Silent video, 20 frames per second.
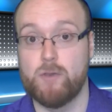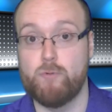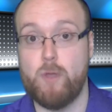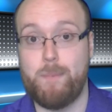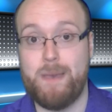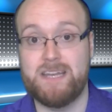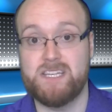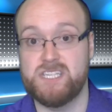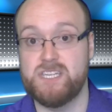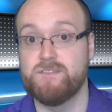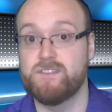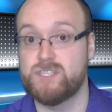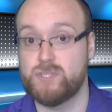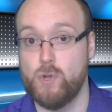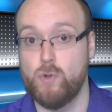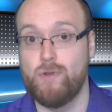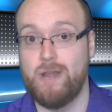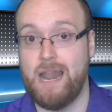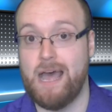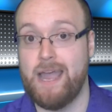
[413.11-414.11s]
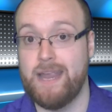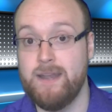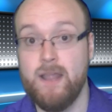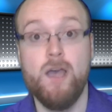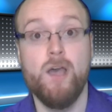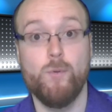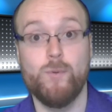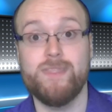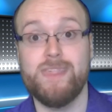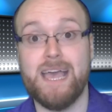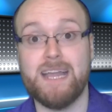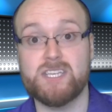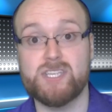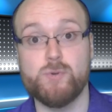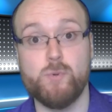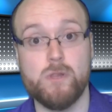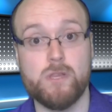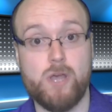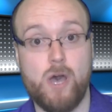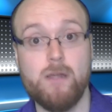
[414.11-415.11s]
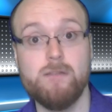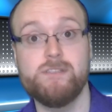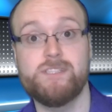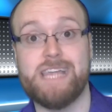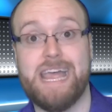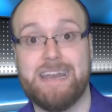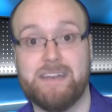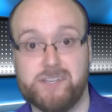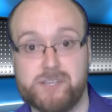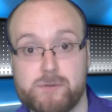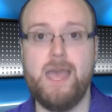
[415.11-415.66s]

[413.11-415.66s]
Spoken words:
repetitive storyline with actual content.